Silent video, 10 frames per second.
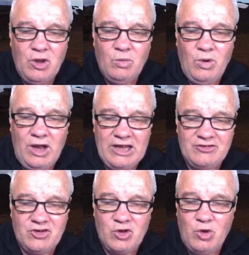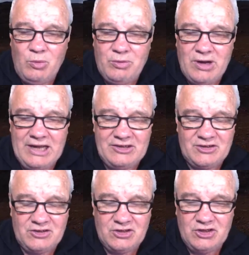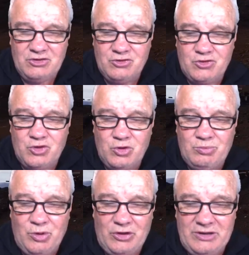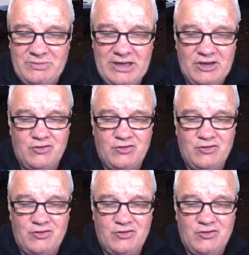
why it's incorporated into potting mix,